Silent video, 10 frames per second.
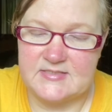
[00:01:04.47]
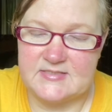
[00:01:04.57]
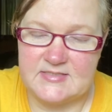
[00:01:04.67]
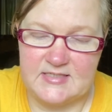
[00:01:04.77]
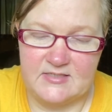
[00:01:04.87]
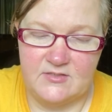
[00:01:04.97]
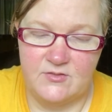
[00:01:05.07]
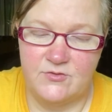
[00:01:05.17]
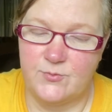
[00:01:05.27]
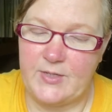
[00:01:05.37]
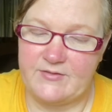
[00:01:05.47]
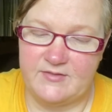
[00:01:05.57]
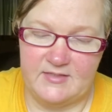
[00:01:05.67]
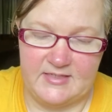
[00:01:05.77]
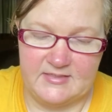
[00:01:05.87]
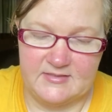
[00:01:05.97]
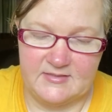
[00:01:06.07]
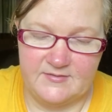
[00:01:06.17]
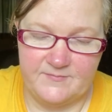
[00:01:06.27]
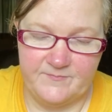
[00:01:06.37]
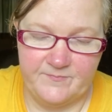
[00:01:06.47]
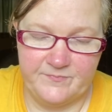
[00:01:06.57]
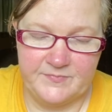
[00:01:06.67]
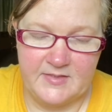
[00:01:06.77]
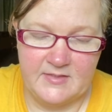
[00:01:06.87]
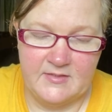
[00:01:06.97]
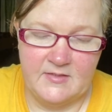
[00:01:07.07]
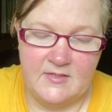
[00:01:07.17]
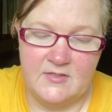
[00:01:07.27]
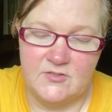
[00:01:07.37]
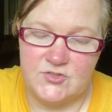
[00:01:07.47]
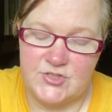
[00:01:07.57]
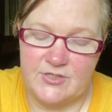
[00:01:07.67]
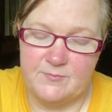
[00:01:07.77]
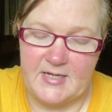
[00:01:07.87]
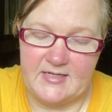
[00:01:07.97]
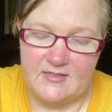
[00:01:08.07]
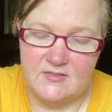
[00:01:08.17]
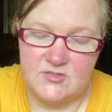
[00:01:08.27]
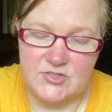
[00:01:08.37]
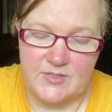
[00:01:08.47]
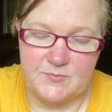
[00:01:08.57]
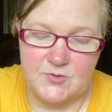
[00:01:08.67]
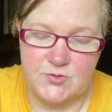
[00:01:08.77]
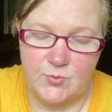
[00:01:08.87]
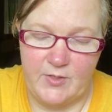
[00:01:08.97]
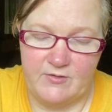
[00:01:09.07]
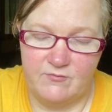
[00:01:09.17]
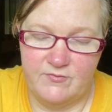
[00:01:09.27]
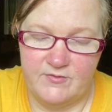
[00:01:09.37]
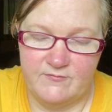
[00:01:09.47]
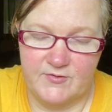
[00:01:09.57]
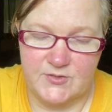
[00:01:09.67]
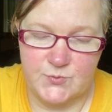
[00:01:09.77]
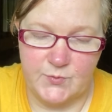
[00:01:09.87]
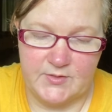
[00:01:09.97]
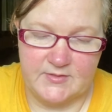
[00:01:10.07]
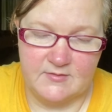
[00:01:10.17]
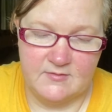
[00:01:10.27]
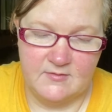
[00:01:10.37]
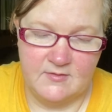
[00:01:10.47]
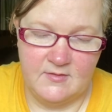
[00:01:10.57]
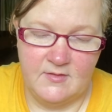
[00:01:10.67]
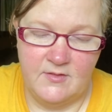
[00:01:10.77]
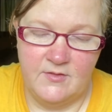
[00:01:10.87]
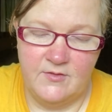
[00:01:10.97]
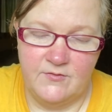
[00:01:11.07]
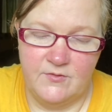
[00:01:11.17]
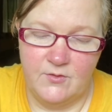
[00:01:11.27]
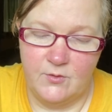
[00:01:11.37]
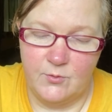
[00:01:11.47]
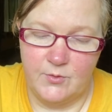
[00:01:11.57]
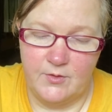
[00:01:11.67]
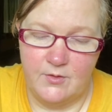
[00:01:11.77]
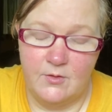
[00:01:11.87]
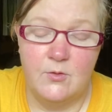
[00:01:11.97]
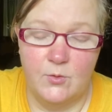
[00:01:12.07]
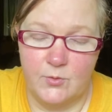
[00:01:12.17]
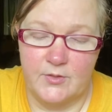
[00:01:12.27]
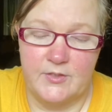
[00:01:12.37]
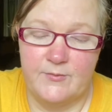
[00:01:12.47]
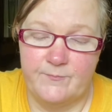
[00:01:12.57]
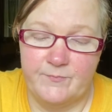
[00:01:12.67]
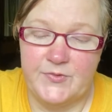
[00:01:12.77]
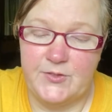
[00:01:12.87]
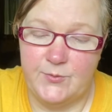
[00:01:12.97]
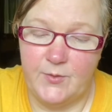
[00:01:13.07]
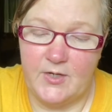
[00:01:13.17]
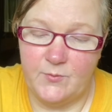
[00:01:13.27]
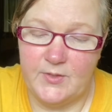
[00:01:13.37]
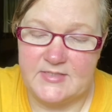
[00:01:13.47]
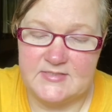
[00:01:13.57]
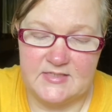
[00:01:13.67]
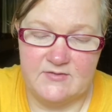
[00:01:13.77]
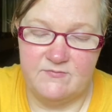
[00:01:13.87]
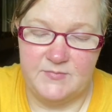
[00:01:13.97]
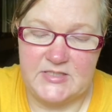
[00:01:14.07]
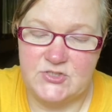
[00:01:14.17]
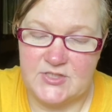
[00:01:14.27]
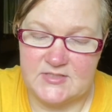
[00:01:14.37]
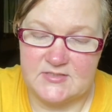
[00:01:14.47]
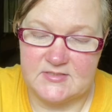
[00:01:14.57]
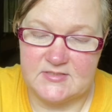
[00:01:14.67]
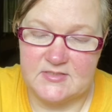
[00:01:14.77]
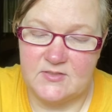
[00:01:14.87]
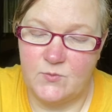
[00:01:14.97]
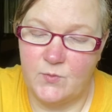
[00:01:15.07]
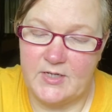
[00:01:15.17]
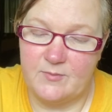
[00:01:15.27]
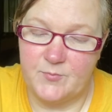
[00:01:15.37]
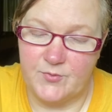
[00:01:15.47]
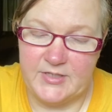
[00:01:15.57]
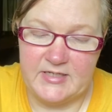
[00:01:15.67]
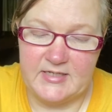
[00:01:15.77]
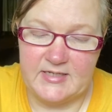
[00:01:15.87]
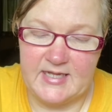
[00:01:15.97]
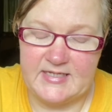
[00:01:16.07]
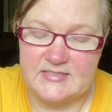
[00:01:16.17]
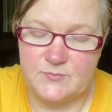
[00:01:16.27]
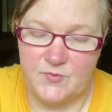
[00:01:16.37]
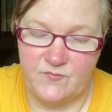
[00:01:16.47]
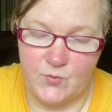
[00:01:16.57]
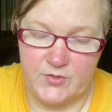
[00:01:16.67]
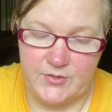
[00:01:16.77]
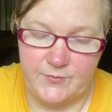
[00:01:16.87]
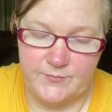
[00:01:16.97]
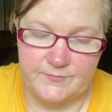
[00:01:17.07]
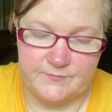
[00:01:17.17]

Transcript: is seen throughout the land. Jeremiah chapter 12, verse 1. The Lord, you always give me justice when I bring a case before you.